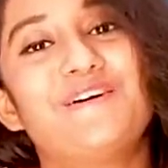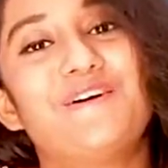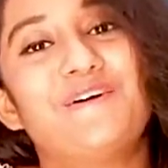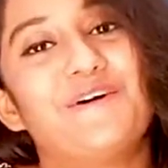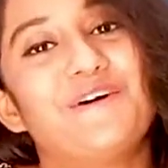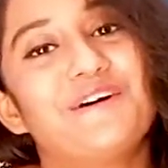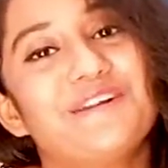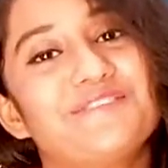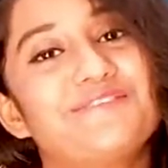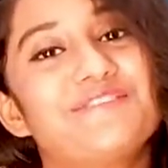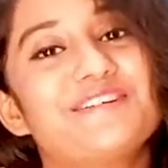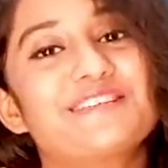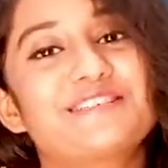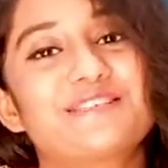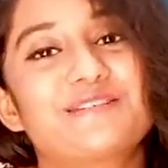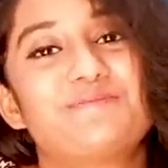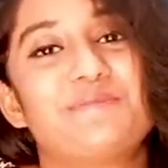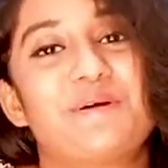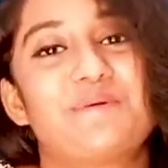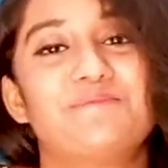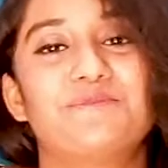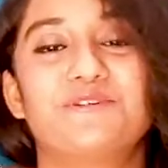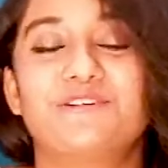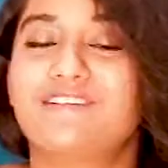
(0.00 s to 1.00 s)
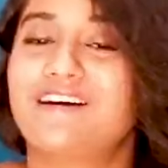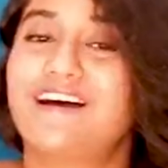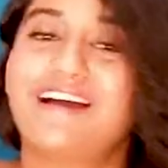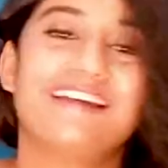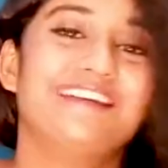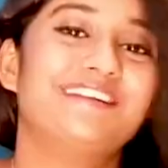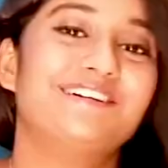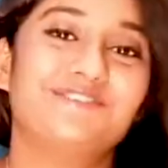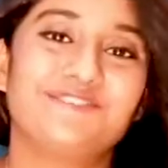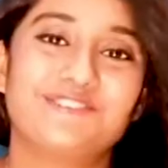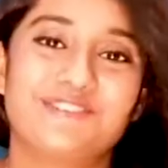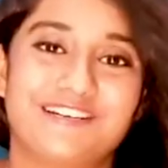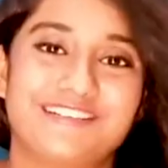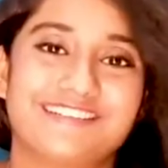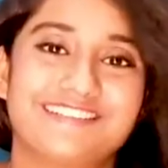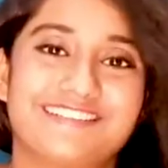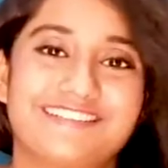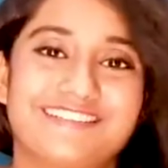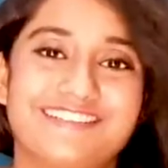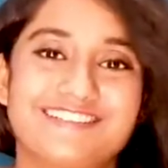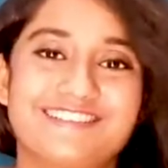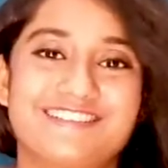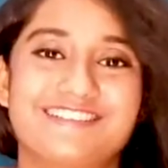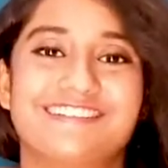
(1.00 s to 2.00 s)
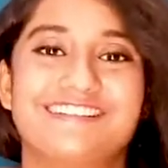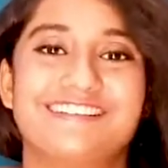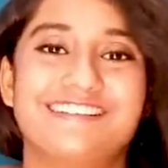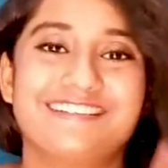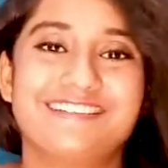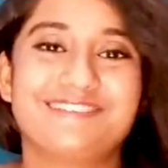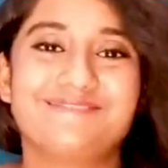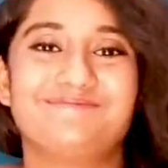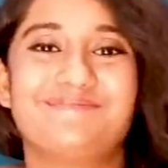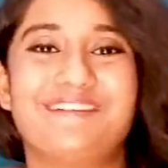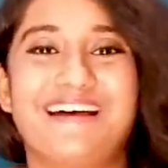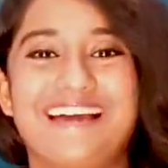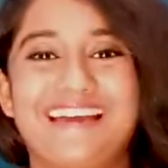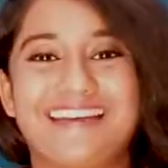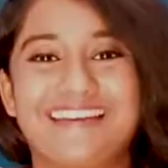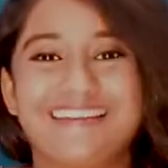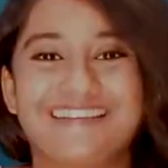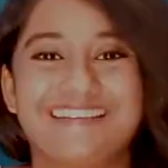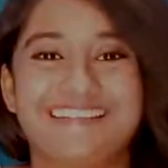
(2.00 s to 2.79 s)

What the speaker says: always remember, I love you unconditionally. Bye.